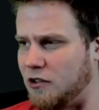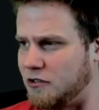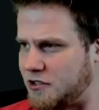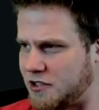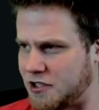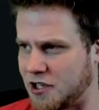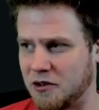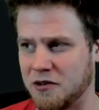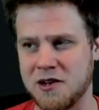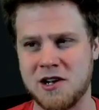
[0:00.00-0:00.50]

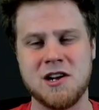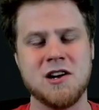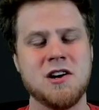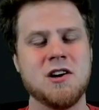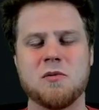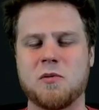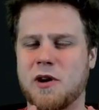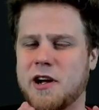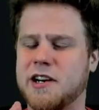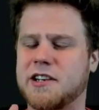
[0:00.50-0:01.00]
So
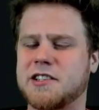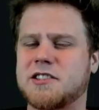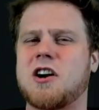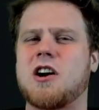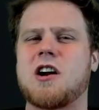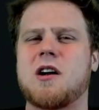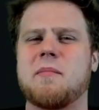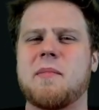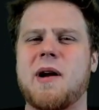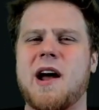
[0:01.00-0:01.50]
we're going to start
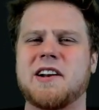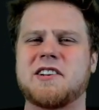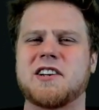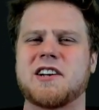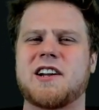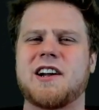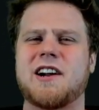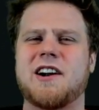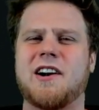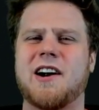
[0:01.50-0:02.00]
our magic
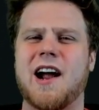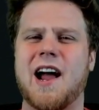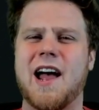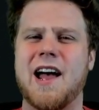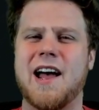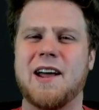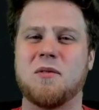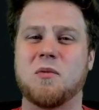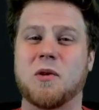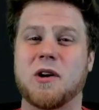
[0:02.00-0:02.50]
here,
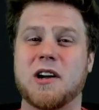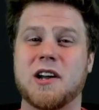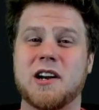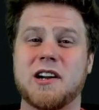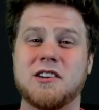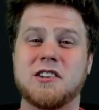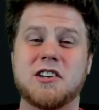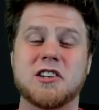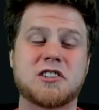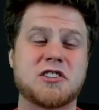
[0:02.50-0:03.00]
and we're going to
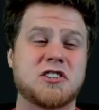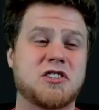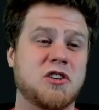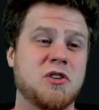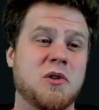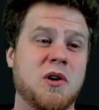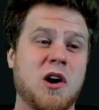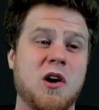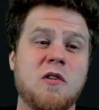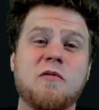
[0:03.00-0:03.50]
look
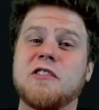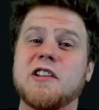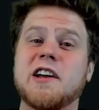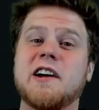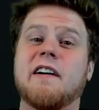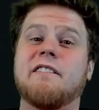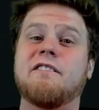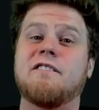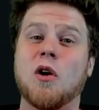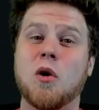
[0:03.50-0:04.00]
to hopefully
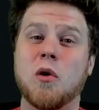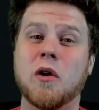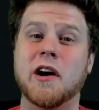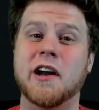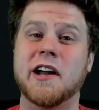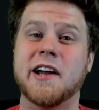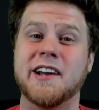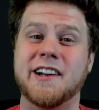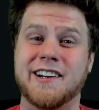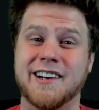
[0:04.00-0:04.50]

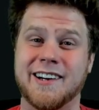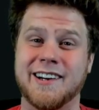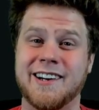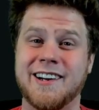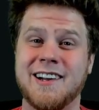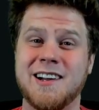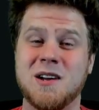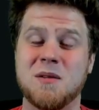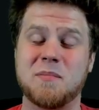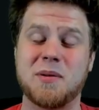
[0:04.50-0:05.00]
avoid
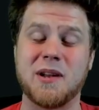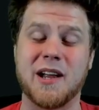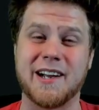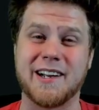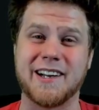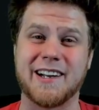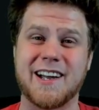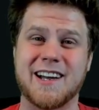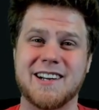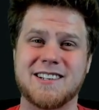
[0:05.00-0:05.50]
playing
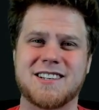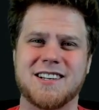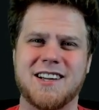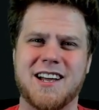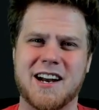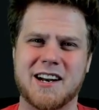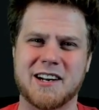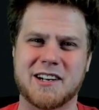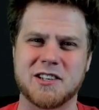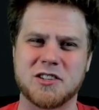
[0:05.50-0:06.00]
against a
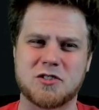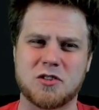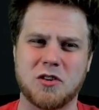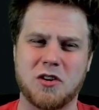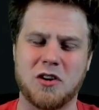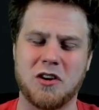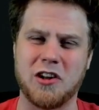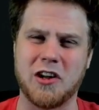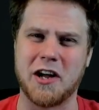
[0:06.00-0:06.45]
lot of control.